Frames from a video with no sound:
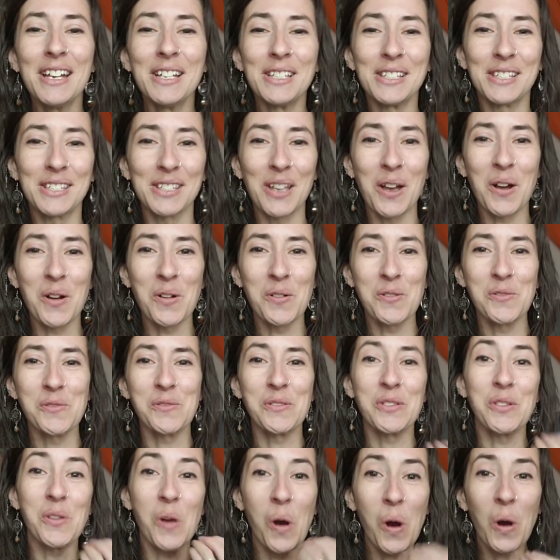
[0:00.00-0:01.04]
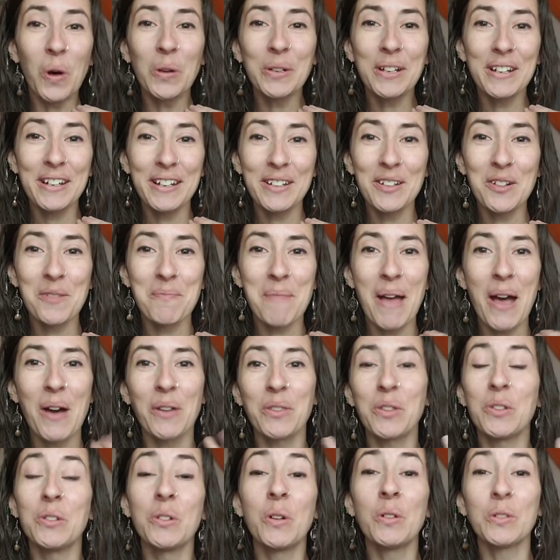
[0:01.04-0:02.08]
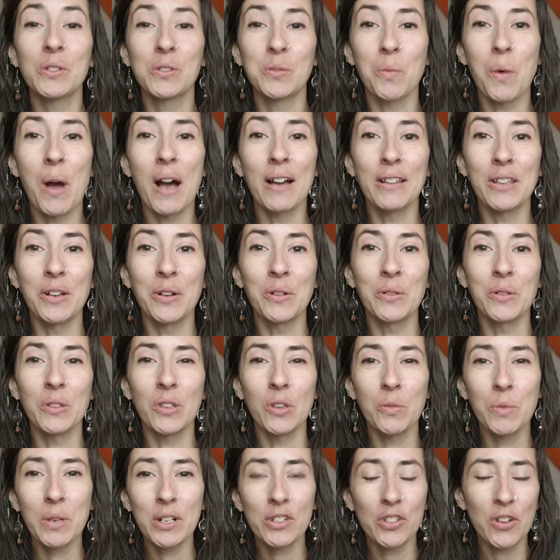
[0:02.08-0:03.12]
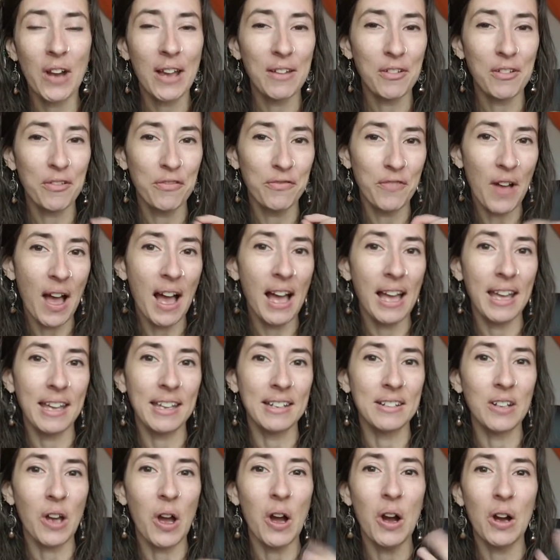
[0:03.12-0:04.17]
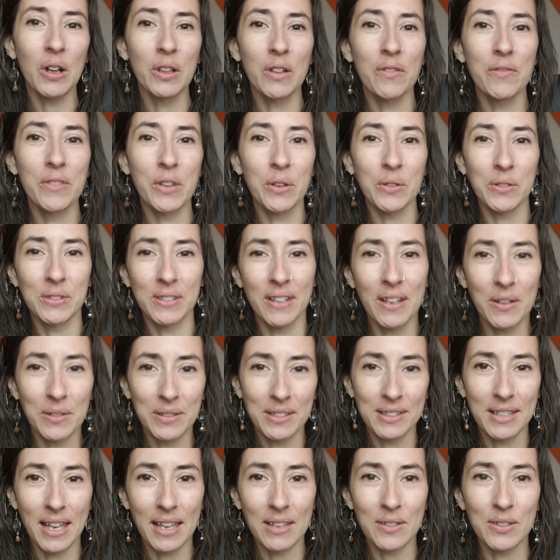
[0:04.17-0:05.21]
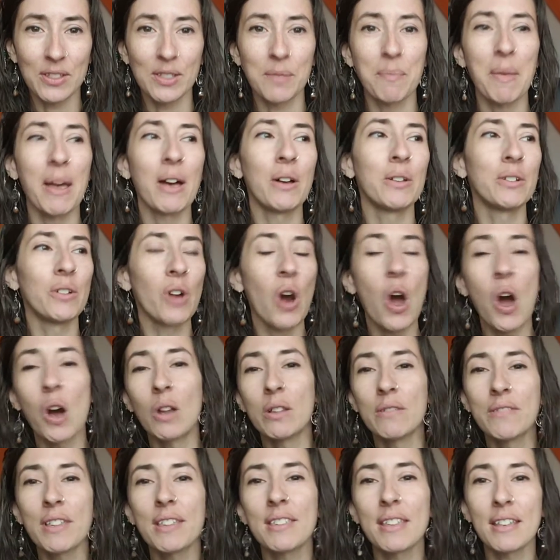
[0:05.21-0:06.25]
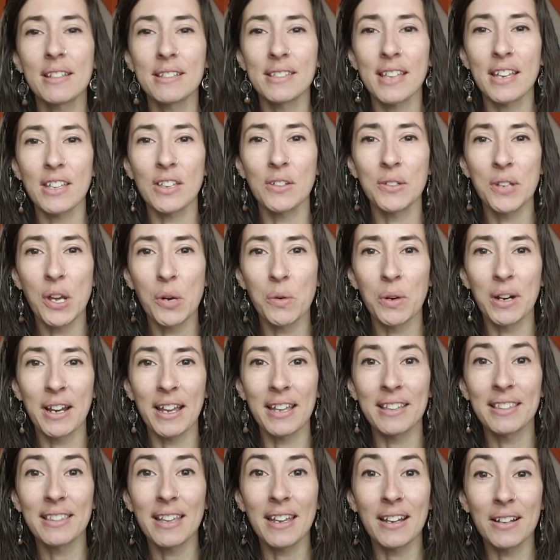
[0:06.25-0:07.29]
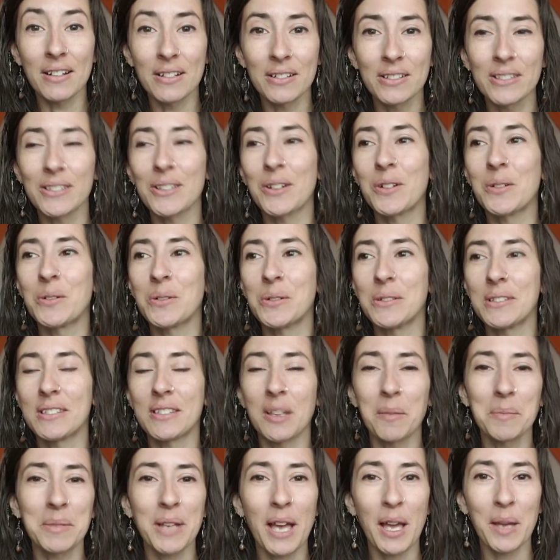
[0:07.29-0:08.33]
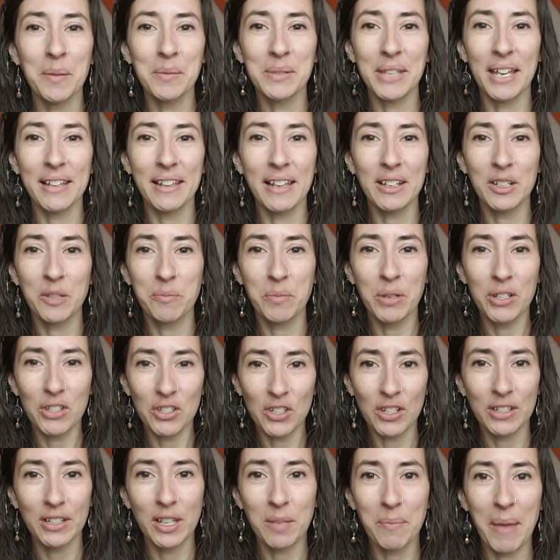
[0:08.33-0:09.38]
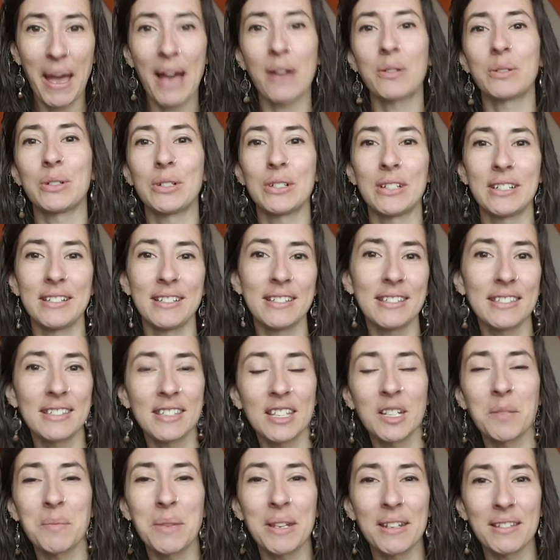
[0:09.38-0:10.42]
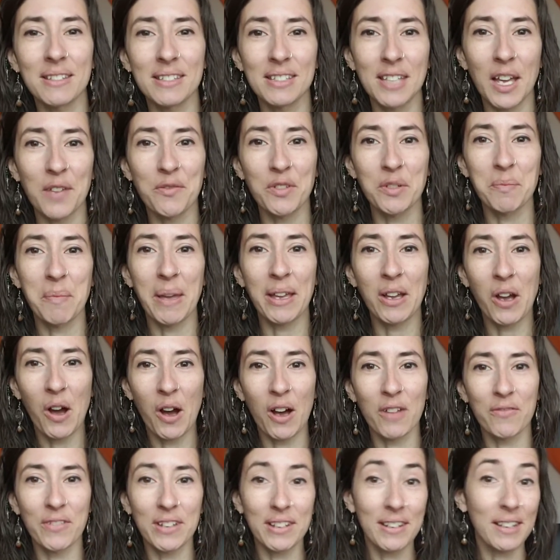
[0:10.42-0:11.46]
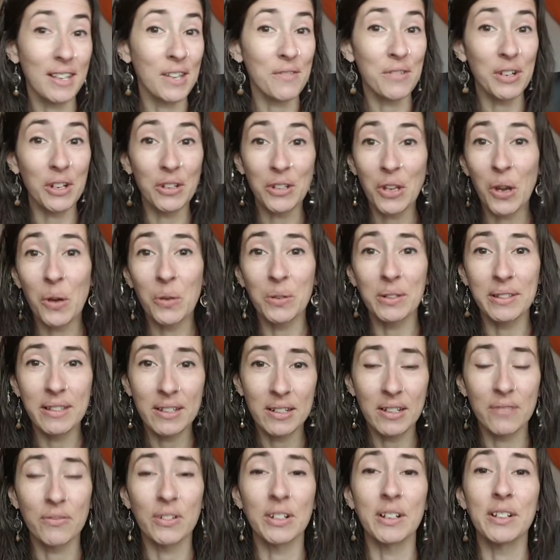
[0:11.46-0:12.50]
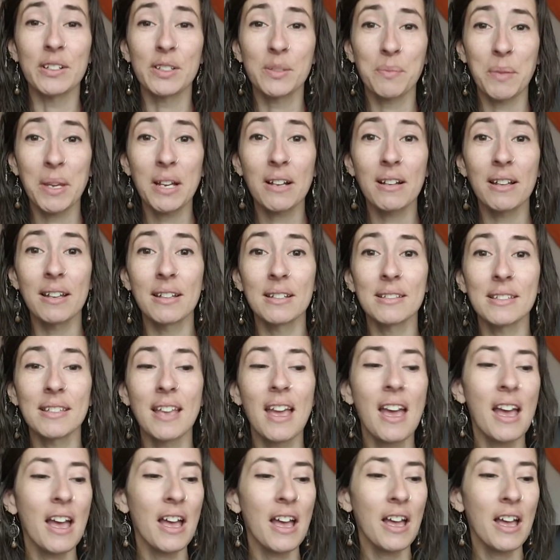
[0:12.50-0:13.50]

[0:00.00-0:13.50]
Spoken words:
So when you hold it in your mouth, you don't swallow. You want to try to find all of those notes that you smelled, or all of the things that you know are in there. So sometimes I like to put chili powder and cinnamon and stuff in my coffee to give it a totally different experience.